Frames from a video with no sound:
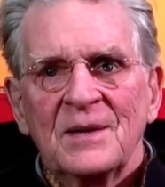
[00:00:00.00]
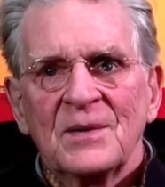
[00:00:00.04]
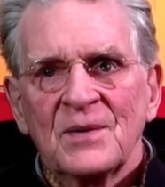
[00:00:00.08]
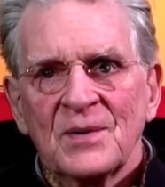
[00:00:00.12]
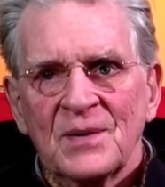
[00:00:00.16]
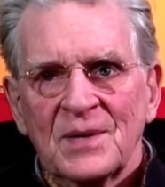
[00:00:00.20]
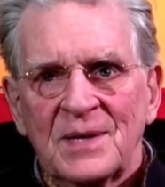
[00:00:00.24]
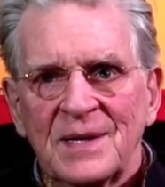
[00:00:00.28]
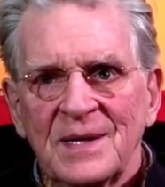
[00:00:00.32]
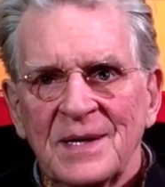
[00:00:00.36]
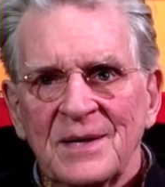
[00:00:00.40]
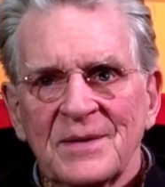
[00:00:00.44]

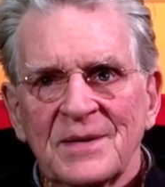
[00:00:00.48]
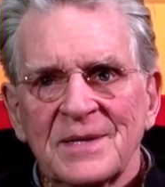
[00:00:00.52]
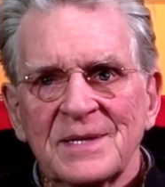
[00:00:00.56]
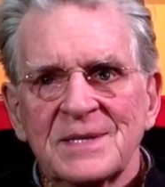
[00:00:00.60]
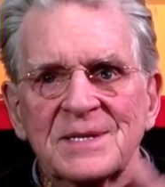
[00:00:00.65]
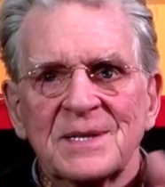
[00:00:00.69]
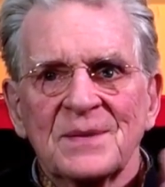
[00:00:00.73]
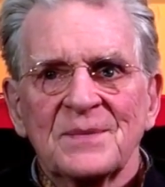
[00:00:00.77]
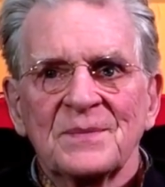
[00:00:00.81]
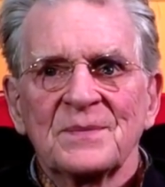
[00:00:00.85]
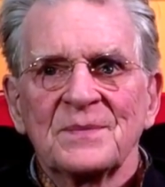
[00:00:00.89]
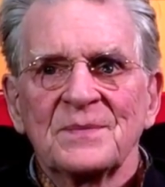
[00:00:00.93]
or clearing
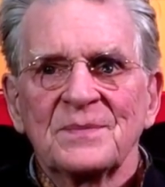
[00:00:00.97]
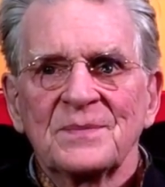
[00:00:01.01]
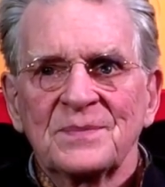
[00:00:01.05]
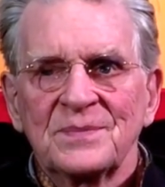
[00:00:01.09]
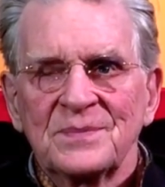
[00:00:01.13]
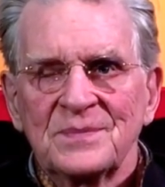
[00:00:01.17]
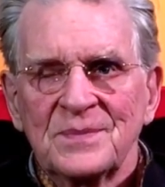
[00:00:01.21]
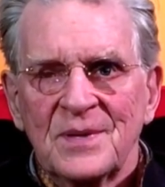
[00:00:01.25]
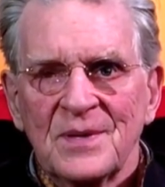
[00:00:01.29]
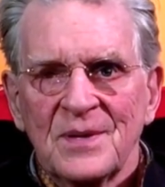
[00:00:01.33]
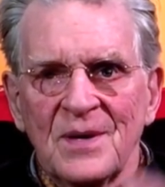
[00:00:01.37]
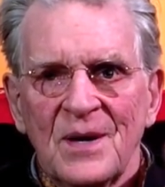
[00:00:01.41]
some
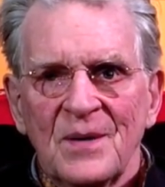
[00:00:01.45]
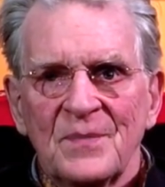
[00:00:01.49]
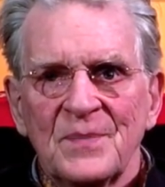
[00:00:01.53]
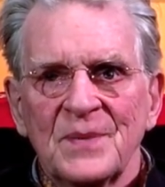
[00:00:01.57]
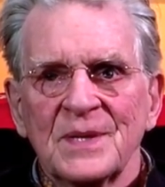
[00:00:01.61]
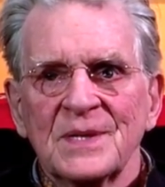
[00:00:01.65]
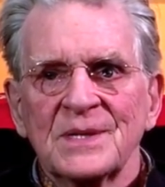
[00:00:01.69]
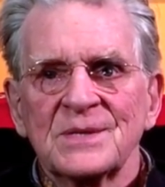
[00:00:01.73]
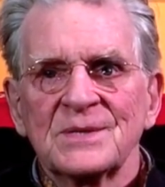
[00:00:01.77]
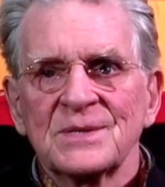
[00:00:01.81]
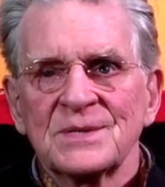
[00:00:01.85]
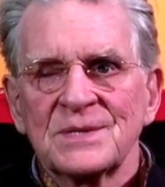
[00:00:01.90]

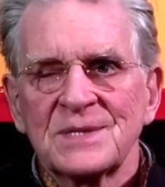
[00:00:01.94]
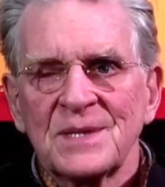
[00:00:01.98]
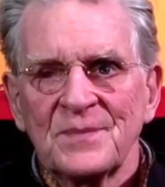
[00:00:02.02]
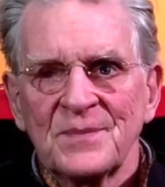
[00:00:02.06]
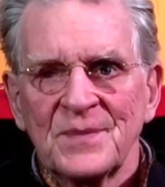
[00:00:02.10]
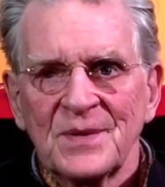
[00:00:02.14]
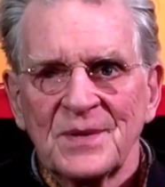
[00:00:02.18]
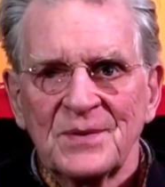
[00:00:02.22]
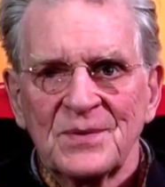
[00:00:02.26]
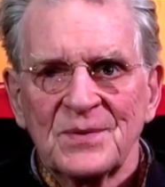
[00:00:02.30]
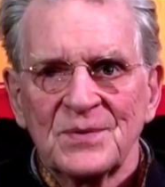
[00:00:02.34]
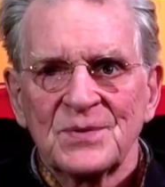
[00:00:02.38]
garbage or
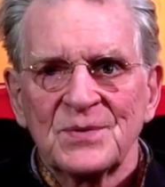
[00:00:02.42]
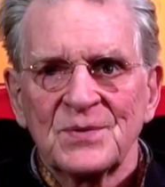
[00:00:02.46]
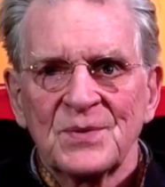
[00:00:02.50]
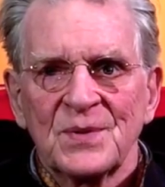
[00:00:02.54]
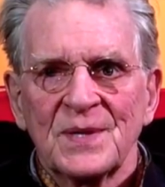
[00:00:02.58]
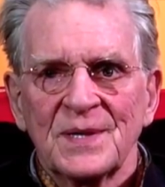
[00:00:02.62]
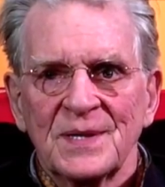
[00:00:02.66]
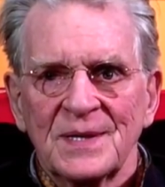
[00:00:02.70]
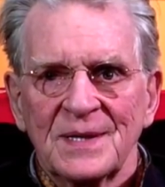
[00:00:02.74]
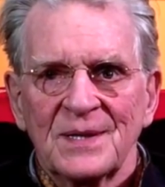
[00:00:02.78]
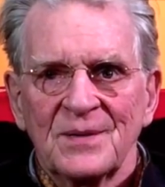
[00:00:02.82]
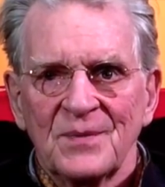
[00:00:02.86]
something, to do
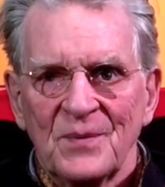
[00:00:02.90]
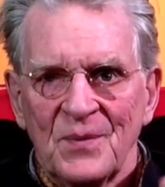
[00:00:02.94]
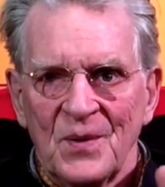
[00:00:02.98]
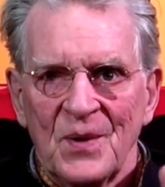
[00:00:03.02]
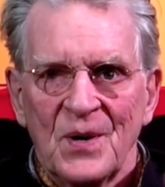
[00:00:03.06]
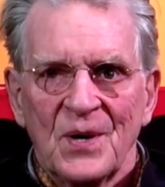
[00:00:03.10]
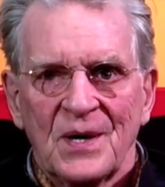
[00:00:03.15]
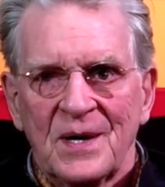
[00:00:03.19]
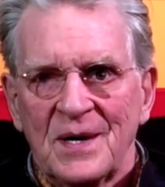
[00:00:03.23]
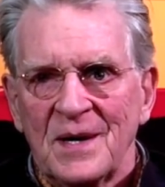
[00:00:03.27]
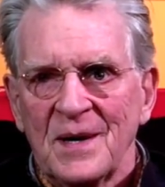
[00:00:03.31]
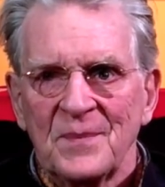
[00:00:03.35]
a little
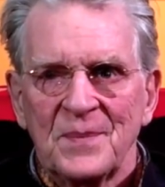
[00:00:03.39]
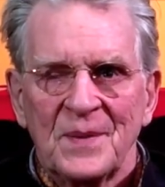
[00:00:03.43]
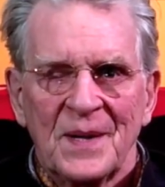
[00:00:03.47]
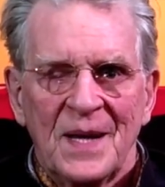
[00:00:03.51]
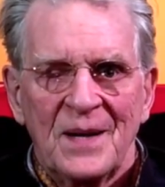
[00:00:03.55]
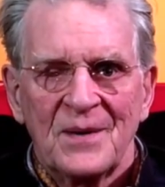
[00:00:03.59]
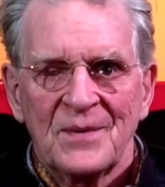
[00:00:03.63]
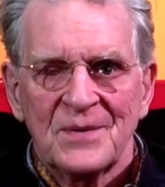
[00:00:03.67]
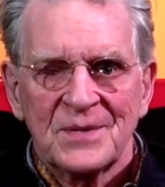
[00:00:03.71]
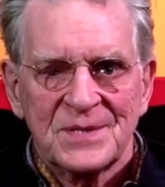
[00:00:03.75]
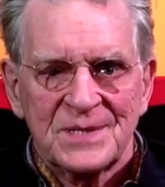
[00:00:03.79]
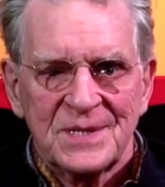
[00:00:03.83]
work, a couple
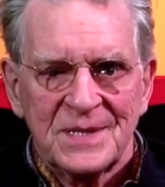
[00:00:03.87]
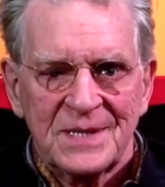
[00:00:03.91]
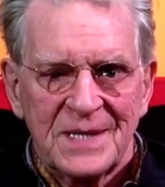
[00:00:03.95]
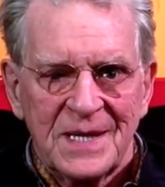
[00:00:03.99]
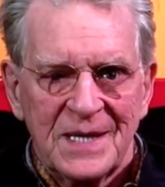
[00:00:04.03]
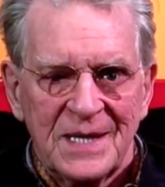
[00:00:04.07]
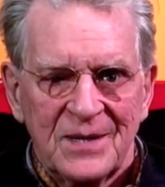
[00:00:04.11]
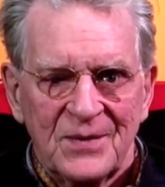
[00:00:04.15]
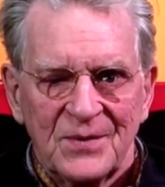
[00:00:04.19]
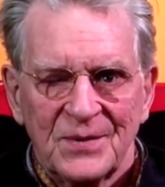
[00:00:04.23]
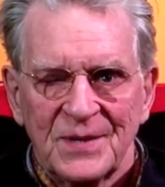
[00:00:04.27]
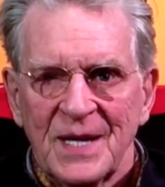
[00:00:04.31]
hours a
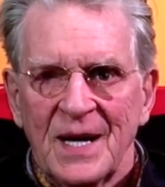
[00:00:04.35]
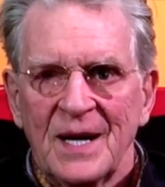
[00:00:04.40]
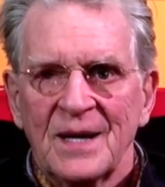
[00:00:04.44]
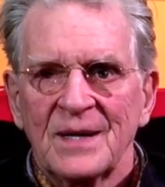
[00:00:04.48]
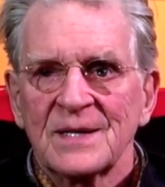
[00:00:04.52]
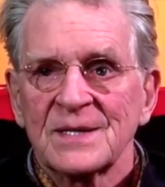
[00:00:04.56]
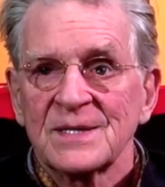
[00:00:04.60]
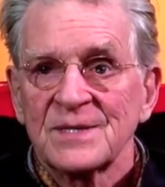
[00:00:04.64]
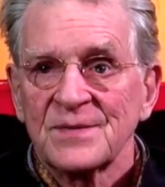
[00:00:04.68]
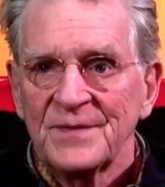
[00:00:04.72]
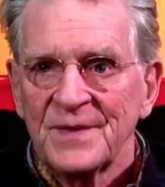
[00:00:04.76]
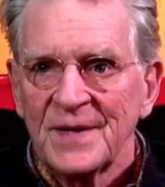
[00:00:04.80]
day, go
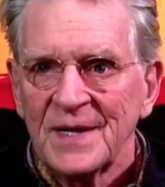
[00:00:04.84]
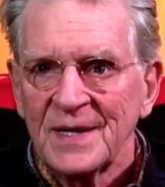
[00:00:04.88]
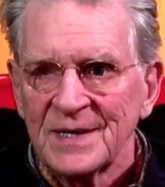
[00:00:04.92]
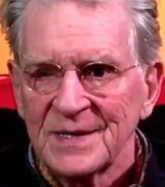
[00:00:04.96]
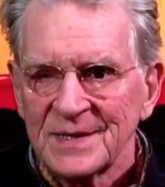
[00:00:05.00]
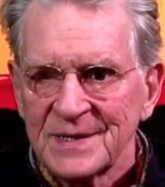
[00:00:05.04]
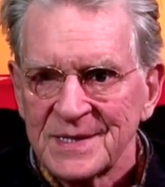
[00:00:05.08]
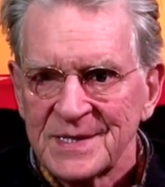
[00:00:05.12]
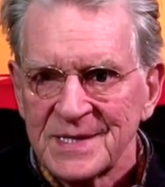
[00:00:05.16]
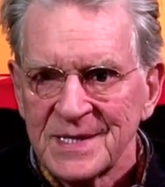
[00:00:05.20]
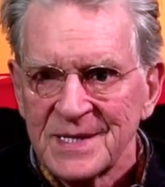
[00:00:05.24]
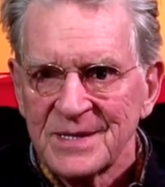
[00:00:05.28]
down as a
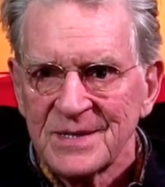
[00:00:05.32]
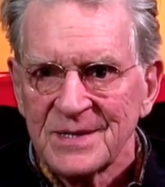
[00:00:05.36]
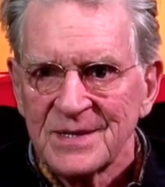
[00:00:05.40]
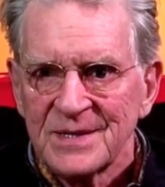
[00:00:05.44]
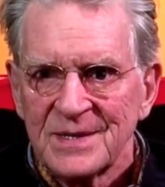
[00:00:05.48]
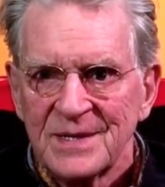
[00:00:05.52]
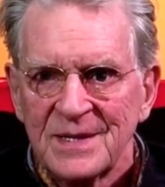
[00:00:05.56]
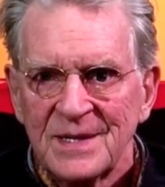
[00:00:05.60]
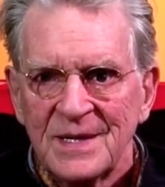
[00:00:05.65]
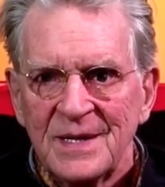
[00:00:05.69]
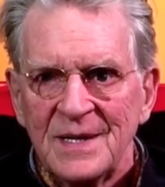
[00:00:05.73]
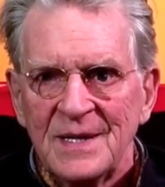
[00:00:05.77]

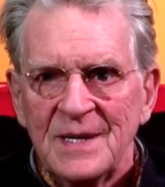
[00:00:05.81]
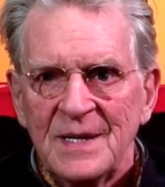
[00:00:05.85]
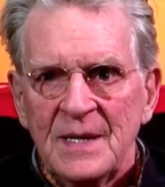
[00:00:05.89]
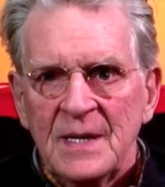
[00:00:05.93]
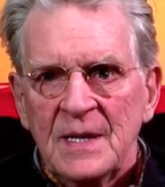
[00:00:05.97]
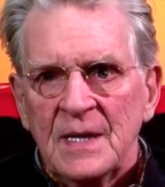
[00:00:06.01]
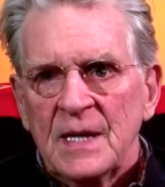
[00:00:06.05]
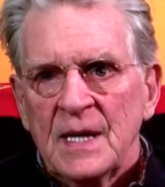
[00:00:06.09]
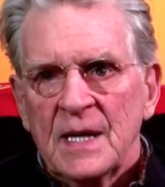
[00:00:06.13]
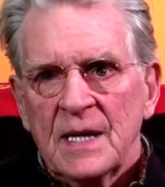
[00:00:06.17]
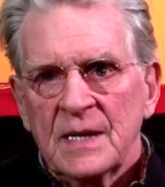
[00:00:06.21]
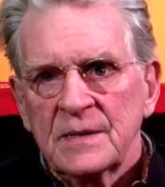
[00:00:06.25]
volunteer
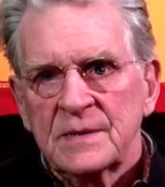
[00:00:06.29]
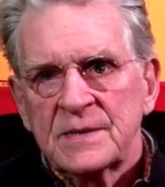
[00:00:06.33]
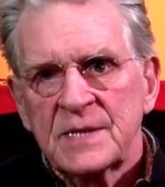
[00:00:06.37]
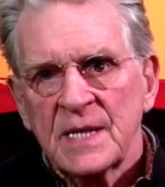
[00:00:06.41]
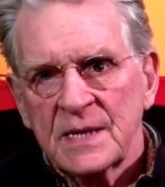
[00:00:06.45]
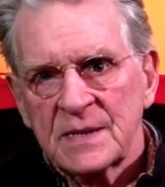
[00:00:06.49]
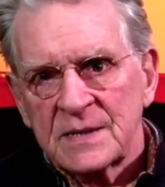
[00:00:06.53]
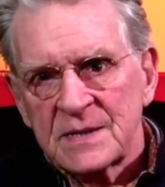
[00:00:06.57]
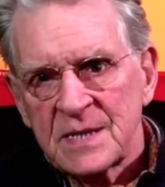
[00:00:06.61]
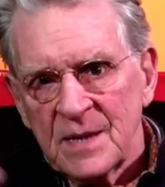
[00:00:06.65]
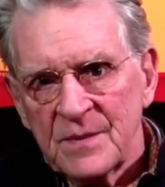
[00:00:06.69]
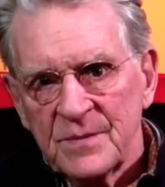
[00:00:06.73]
and
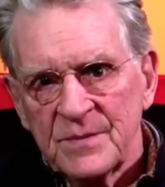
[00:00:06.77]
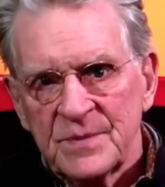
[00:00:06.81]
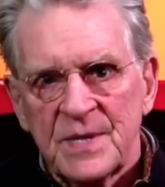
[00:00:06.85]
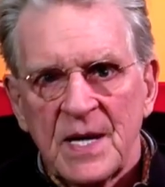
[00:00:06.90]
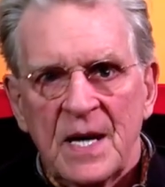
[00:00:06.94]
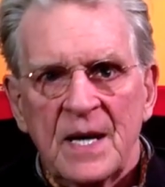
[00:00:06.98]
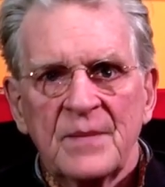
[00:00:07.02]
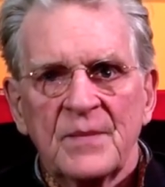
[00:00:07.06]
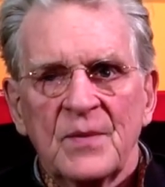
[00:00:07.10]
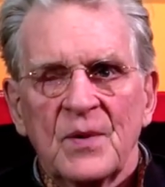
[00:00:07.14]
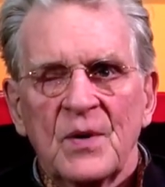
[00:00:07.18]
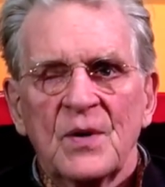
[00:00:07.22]
take some
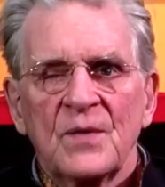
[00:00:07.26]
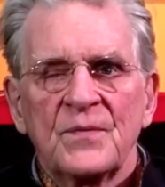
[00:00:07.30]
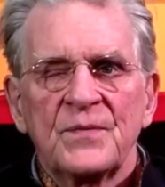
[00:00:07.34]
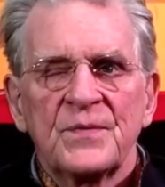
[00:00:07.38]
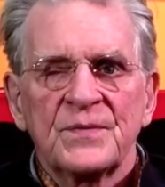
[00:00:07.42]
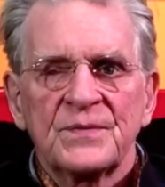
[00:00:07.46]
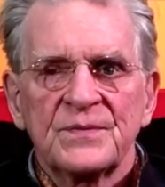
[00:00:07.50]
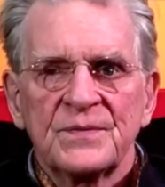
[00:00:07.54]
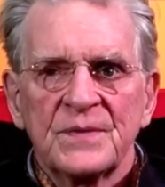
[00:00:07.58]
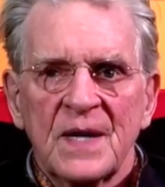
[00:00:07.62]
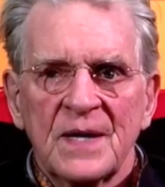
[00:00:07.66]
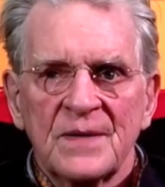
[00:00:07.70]
time
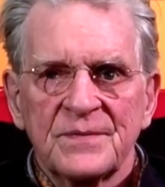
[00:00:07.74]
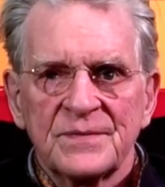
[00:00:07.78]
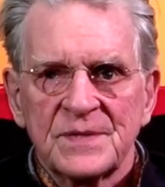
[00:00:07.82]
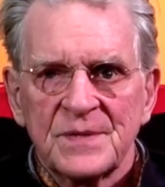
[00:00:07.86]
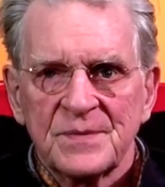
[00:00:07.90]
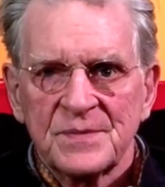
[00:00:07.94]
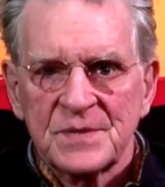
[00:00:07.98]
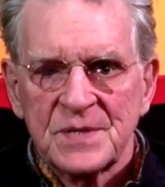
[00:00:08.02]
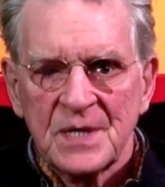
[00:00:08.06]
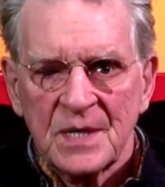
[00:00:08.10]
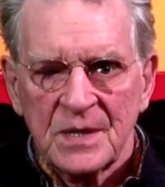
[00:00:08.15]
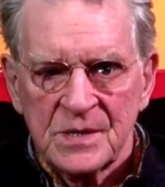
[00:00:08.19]
off, have
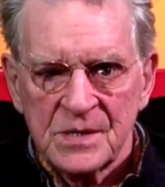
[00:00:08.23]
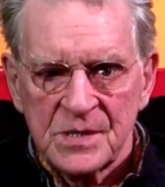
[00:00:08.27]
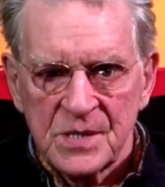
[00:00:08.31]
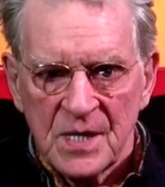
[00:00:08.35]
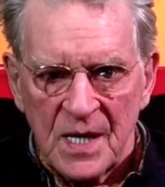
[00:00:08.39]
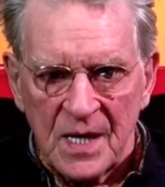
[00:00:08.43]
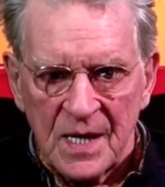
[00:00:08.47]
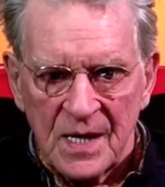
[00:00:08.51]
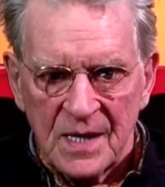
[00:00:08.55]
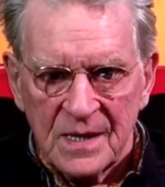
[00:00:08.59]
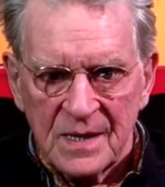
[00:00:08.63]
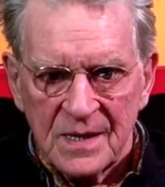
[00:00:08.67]
some
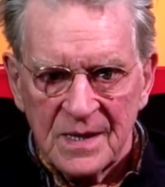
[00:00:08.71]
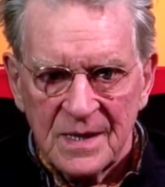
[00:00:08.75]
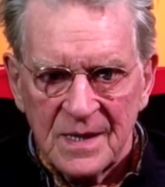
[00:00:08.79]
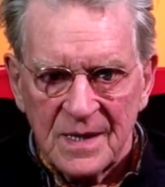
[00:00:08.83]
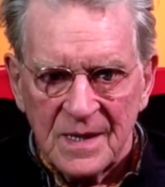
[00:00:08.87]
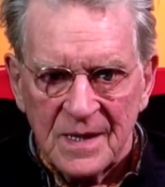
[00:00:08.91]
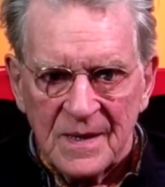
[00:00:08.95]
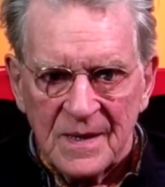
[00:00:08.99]
sunshine.